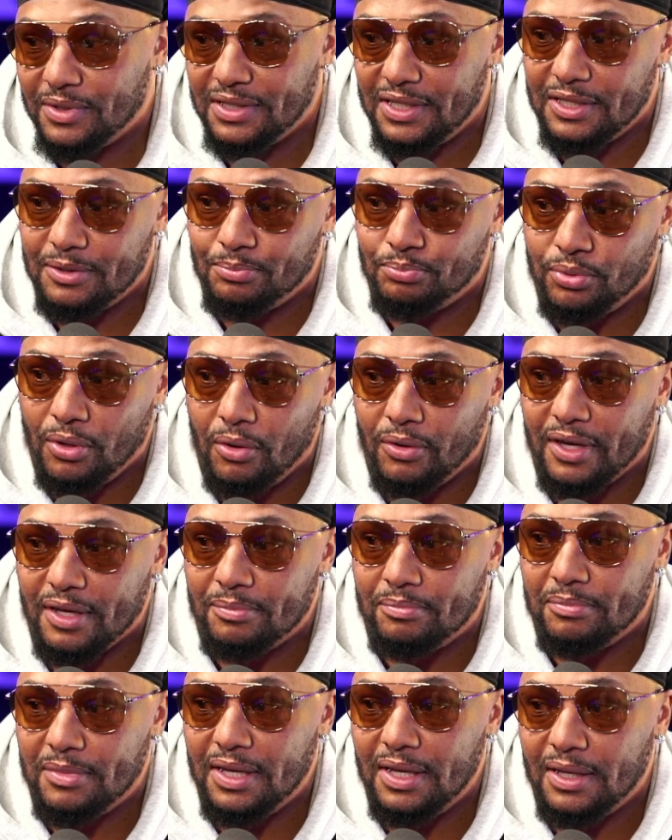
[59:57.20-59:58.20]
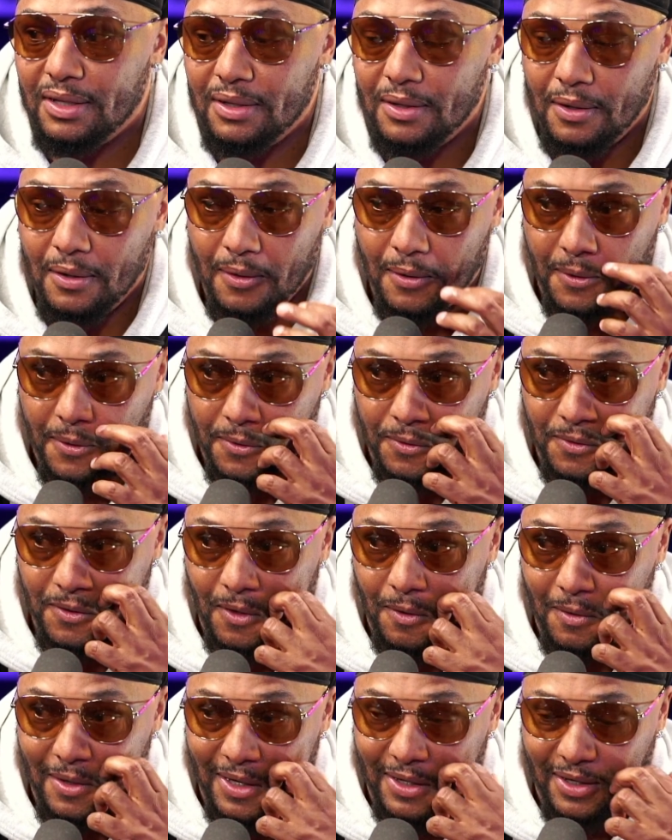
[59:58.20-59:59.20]
these broken men,
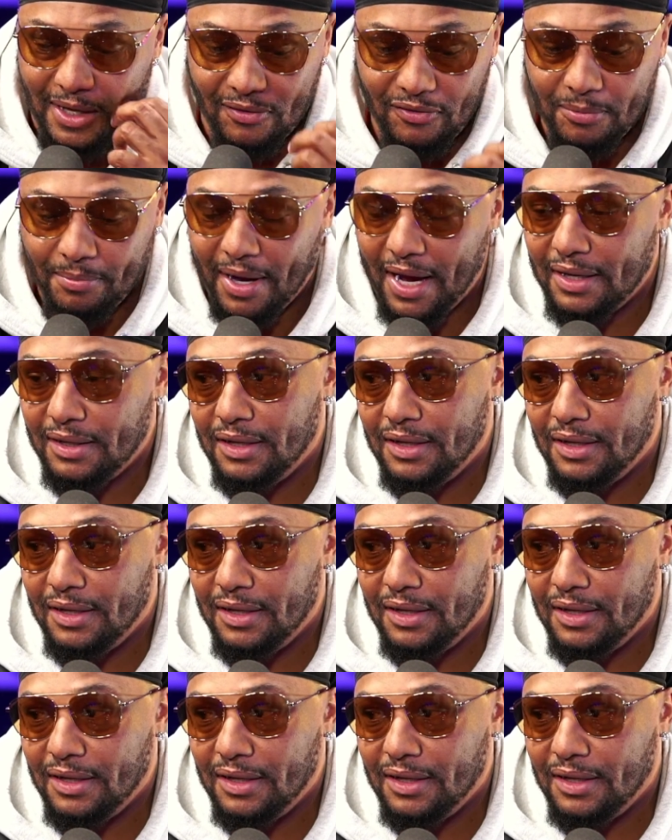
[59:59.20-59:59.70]
and everybody